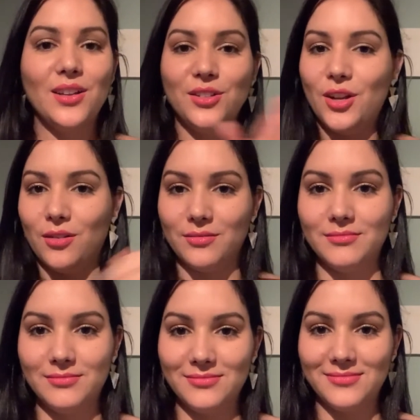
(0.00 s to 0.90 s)
No,
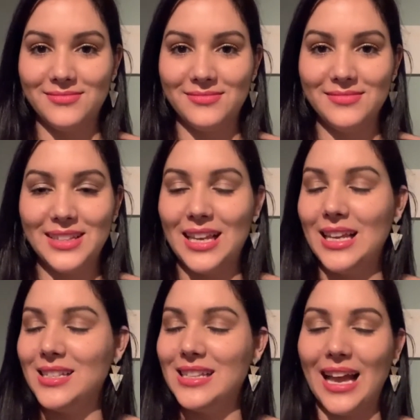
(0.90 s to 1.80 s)

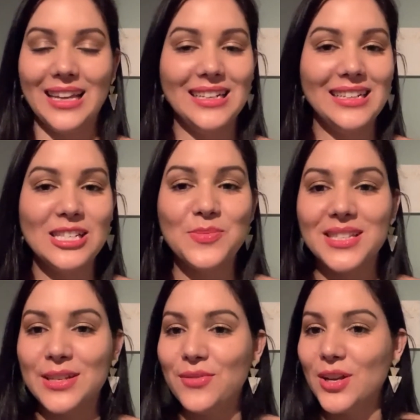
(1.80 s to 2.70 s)
is not in any
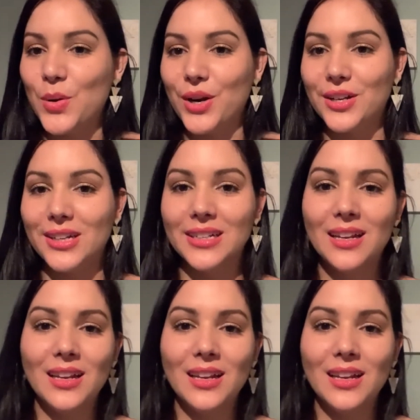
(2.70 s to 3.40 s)
specific order.